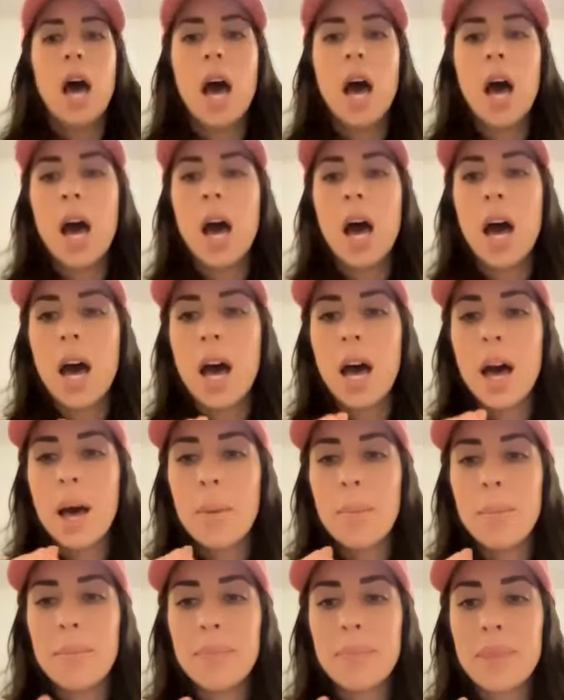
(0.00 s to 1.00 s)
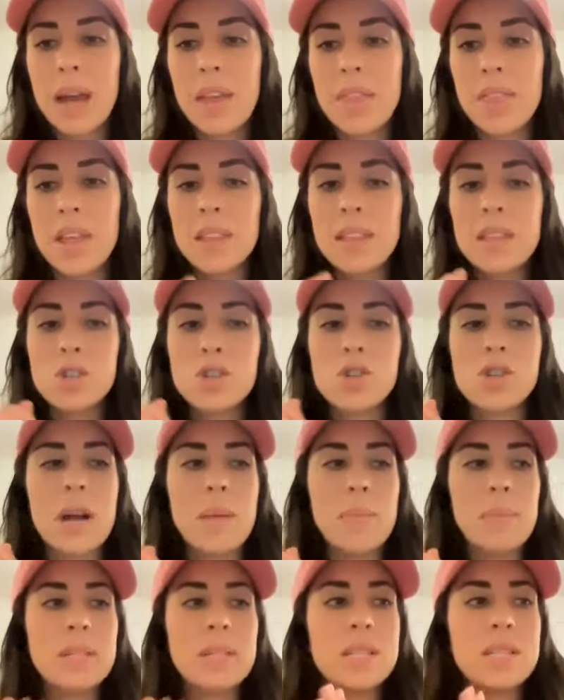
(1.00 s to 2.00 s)
I think the
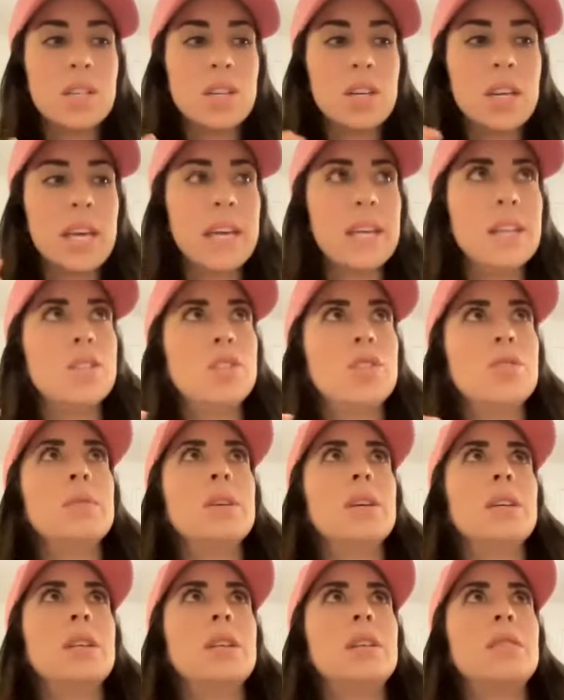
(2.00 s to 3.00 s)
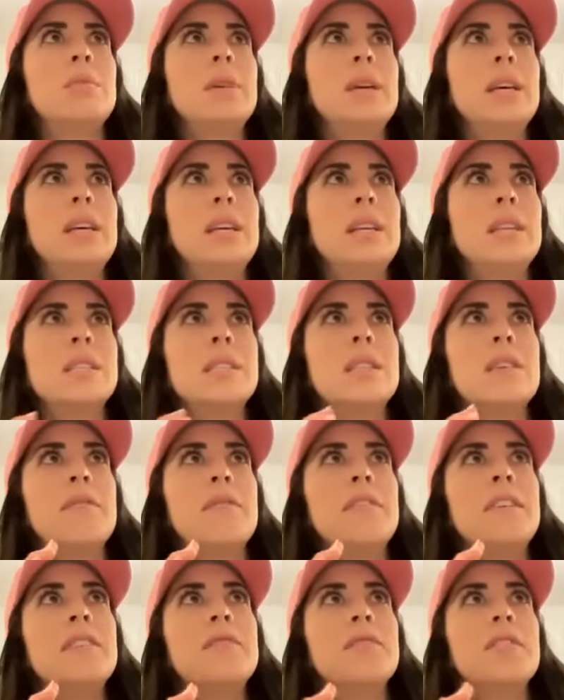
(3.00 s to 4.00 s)
strep is still getting to me a little bit. It's the
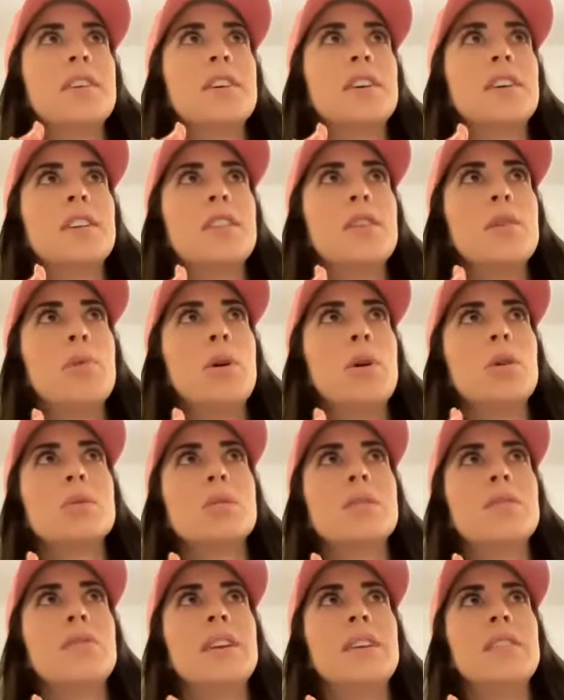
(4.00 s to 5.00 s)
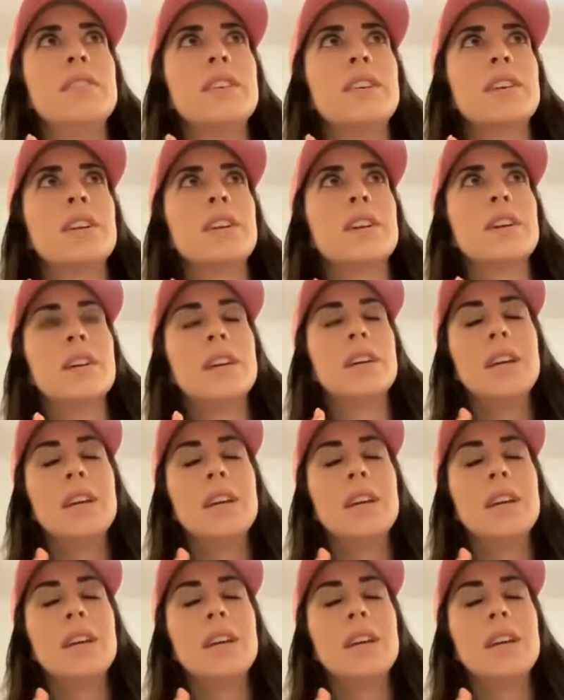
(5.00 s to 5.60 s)
fever, the post fever.